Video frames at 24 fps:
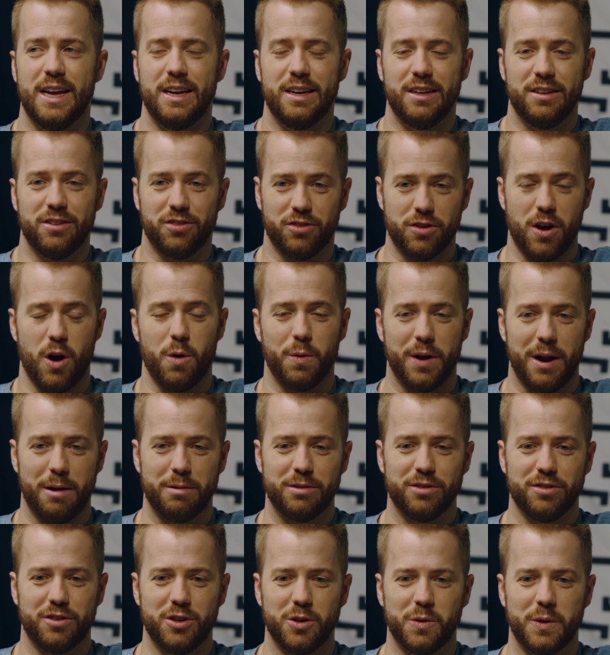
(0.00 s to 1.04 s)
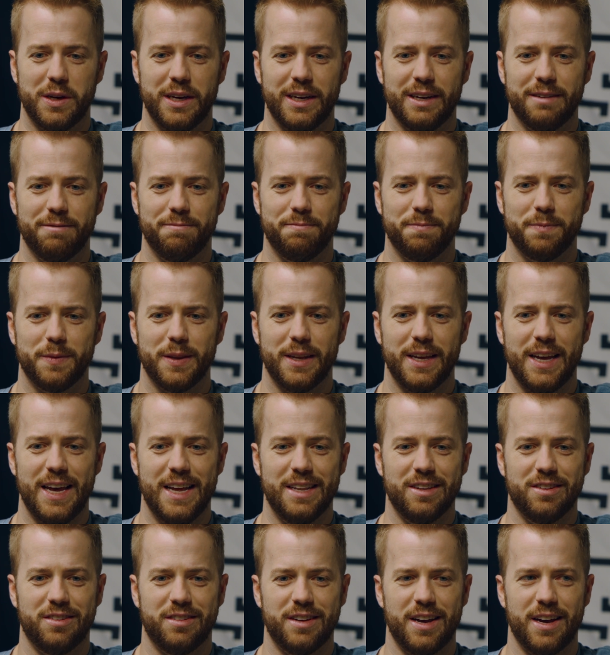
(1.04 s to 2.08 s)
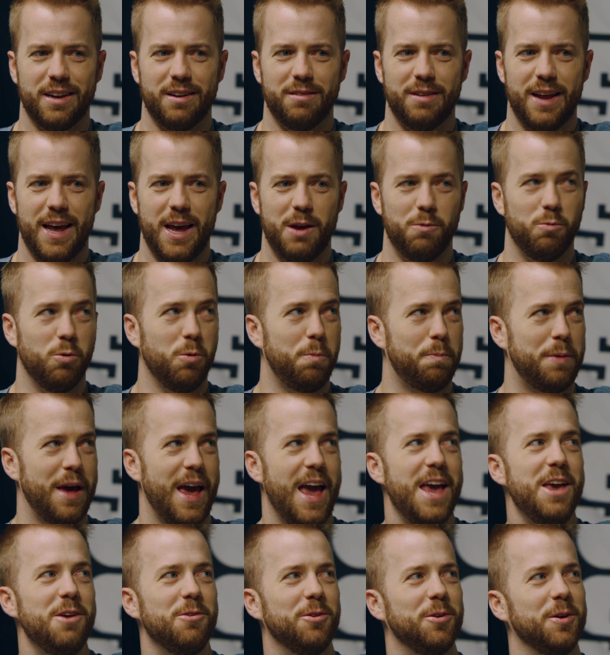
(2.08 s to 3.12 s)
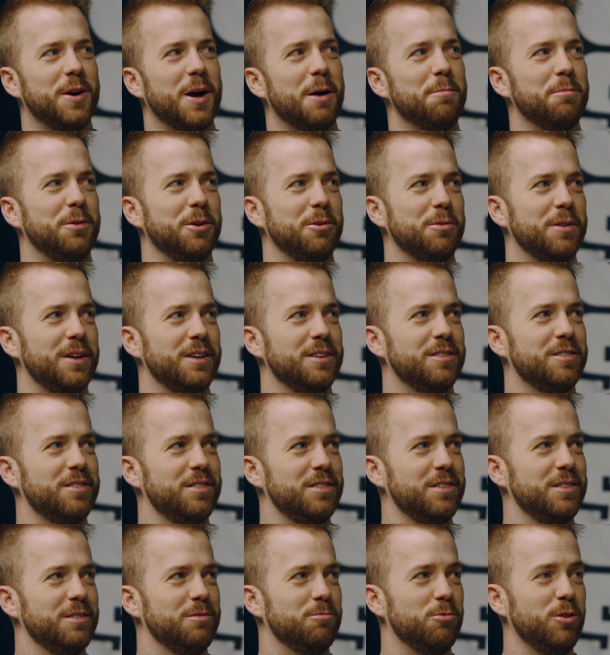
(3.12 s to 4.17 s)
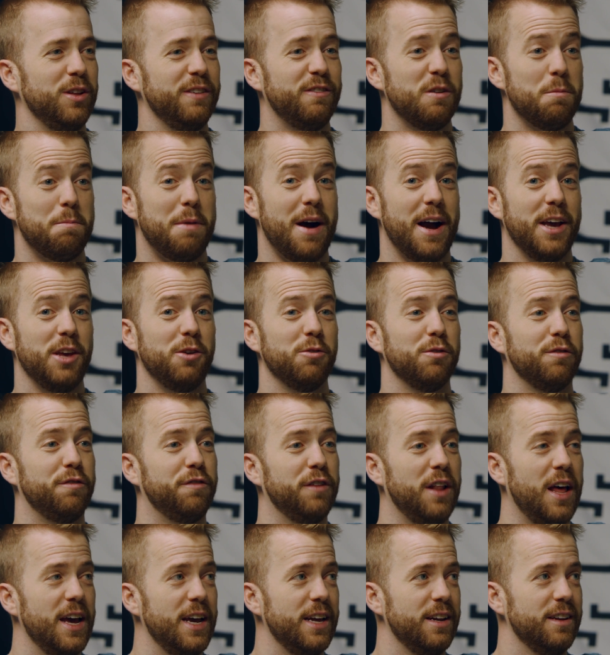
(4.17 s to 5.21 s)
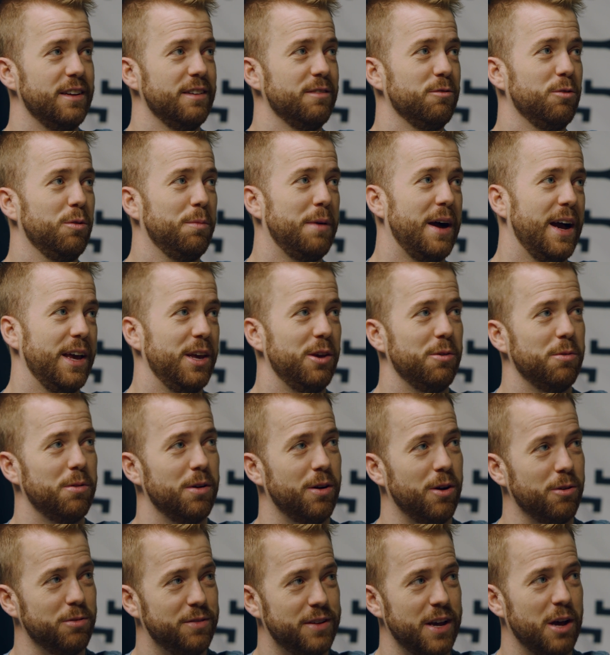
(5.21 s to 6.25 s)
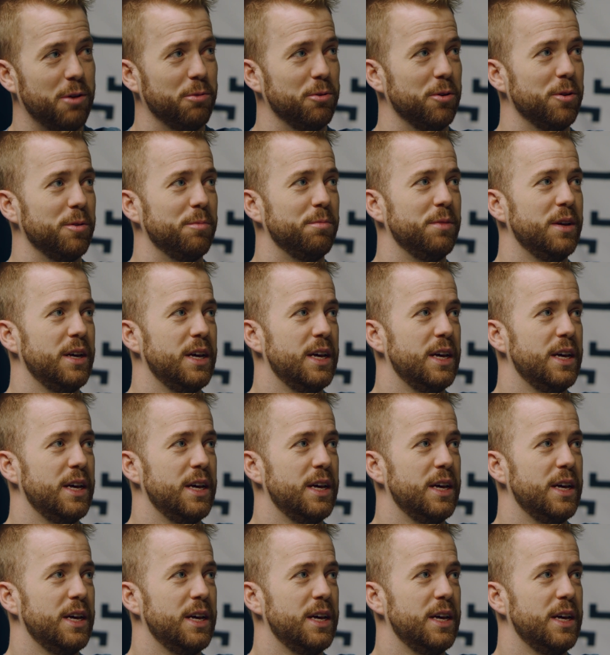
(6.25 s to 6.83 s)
saw what I was doing and said, "Hey, we'll pay you to come do this. We'll even buy you a flight. We'll buy you a hotel room."